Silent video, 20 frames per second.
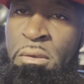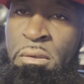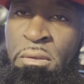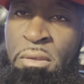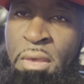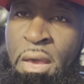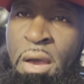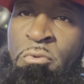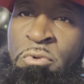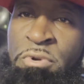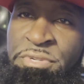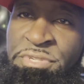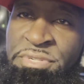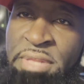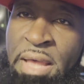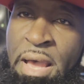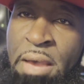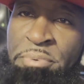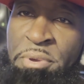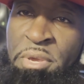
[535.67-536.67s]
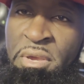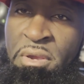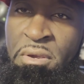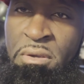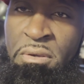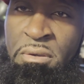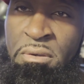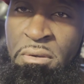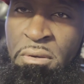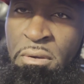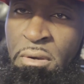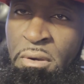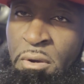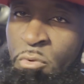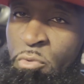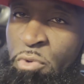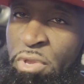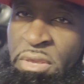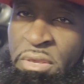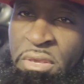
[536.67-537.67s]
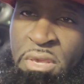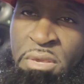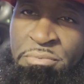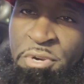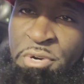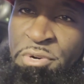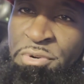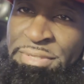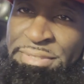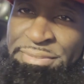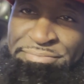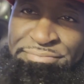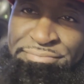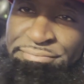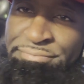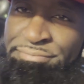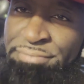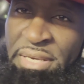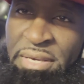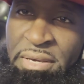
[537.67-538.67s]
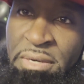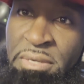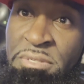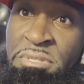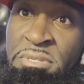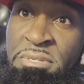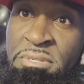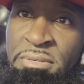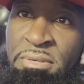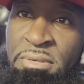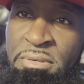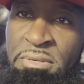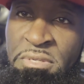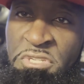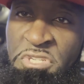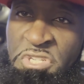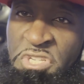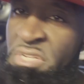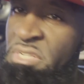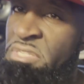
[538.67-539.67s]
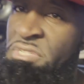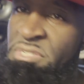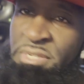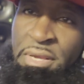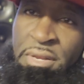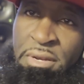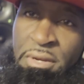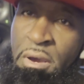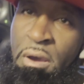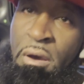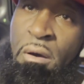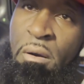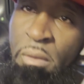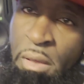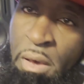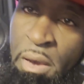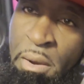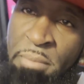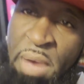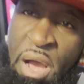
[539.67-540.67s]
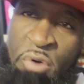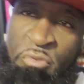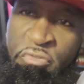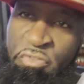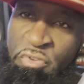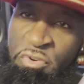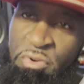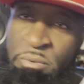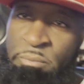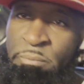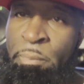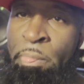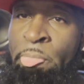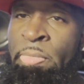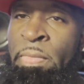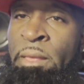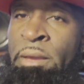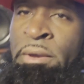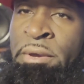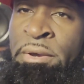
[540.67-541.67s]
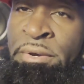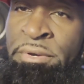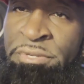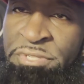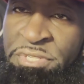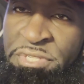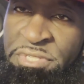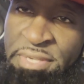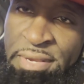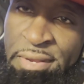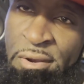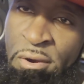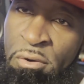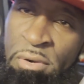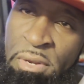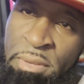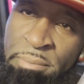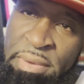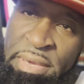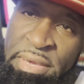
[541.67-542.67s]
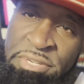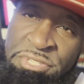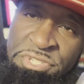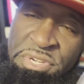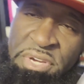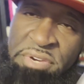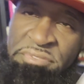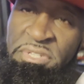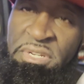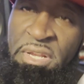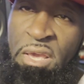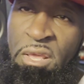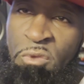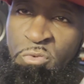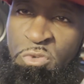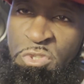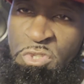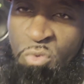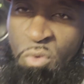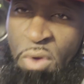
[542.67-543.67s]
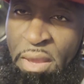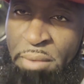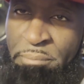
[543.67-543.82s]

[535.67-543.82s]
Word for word: Y'all want to stop here, or we can keep going because she didn't said it all. A mouthful. She said the only man she ever dated was a white